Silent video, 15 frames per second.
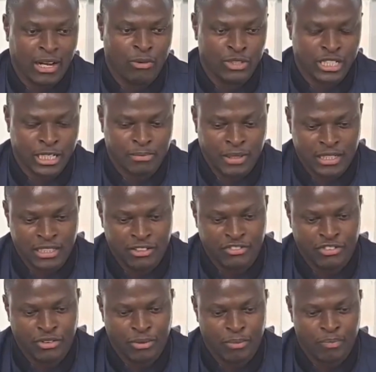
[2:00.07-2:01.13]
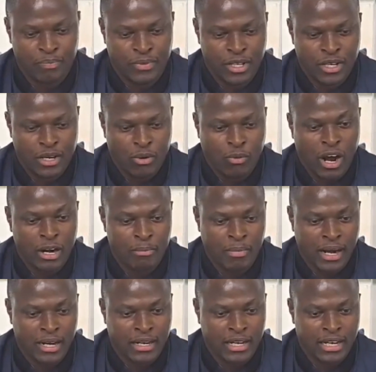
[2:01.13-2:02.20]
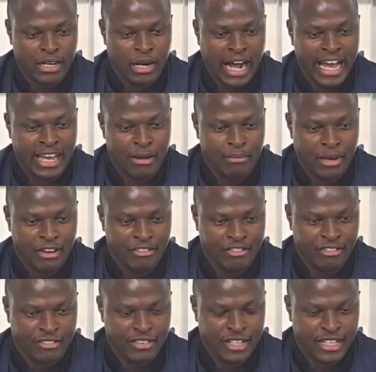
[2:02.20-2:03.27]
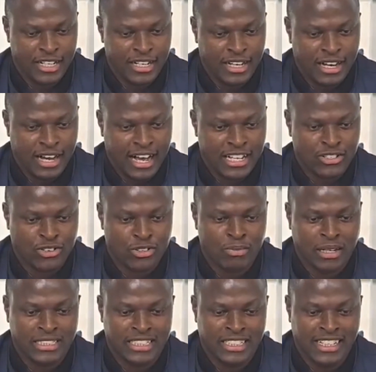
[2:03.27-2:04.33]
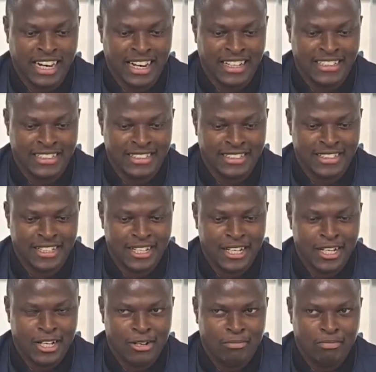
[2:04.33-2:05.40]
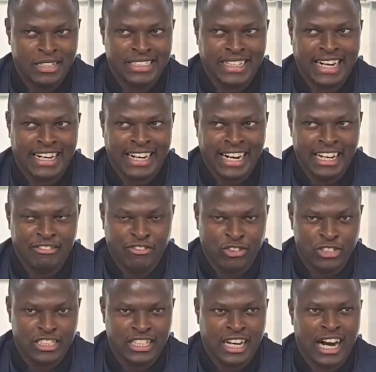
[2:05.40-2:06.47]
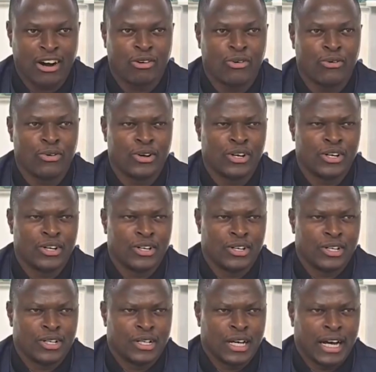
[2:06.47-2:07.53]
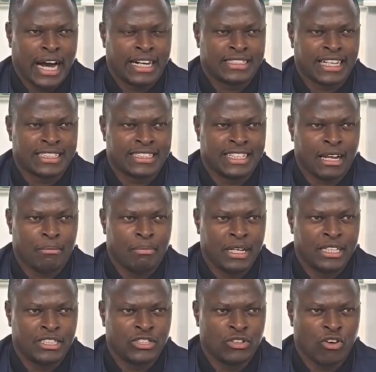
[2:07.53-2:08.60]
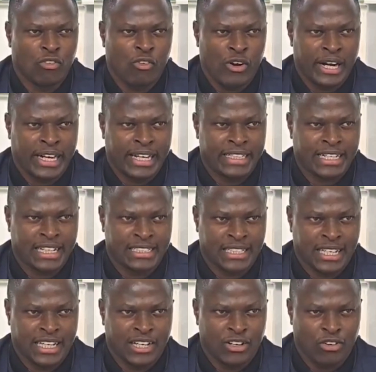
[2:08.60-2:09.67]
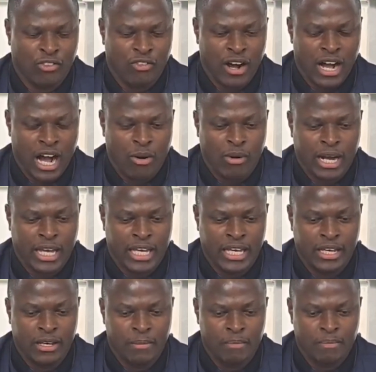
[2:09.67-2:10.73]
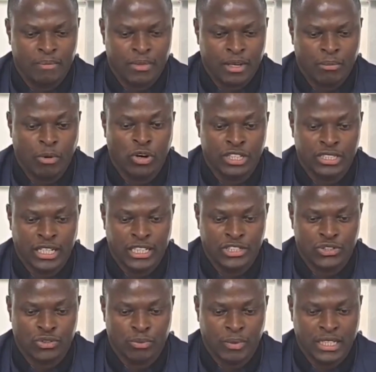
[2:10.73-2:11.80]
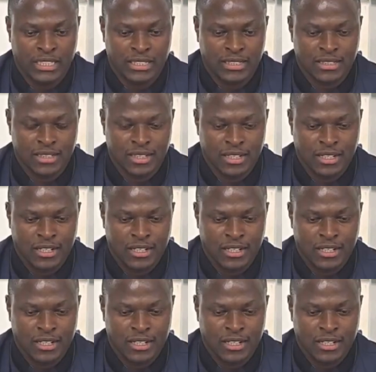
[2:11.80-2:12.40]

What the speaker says: Kenya was expecting from World Bank and IMF has not materialized, basically reinforcing how unsustainability of our debt has taken over our key policy instruments,